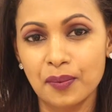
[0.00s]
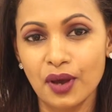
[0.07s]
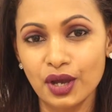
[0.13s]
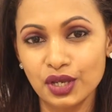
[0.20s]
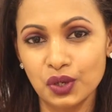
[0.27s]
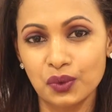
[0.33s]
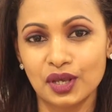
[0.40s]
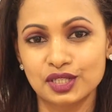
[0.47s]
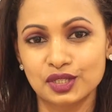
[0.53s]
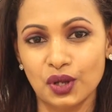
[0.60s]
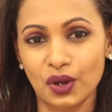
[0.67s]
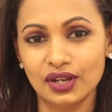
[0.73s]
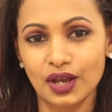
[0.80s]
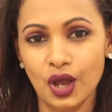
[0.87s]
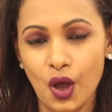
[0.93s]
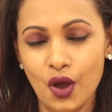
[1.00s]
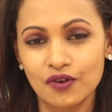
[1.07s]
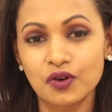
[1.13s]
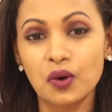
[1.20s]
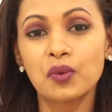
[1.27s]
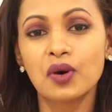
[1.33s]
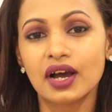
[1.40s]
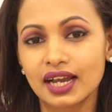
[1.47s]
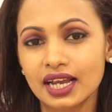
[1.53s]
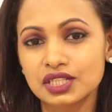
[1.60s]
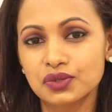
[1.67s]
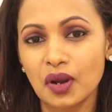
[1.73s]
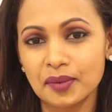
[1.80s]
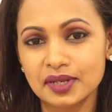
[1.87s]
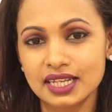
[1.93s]
per US dollar for
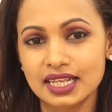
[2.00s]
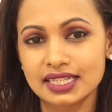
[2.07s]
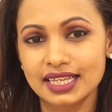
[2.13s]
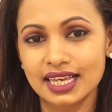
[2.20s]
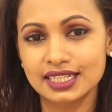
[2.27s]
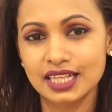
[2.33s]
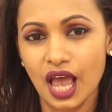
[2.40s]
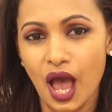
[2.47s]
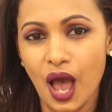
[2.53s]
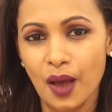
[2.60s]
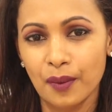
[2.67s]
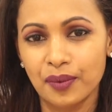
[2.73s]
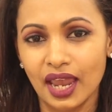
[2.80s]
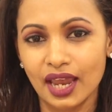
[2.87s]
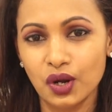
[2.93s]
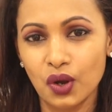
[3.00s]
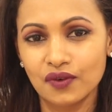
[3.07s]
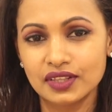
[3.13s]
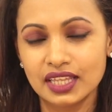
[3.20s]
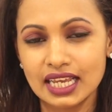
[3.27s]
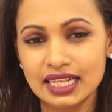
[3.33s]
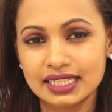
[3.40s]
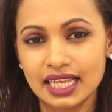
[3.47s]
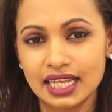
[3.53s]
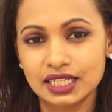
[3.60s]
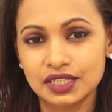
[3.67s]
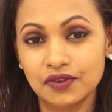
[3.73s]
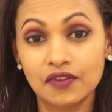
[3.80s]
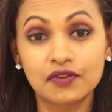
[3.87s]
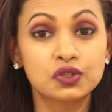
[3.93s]
workers' remittances paid over the
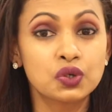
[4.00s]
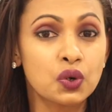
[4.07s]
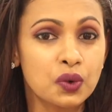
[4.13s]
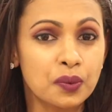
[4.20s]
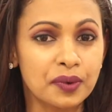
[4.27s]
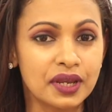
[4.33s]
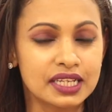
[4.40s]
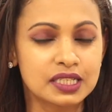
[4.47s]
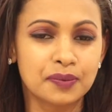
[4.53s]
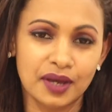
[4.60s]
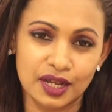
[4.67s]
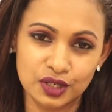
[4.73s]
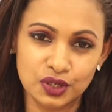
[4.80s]
incentive of 2 rupees per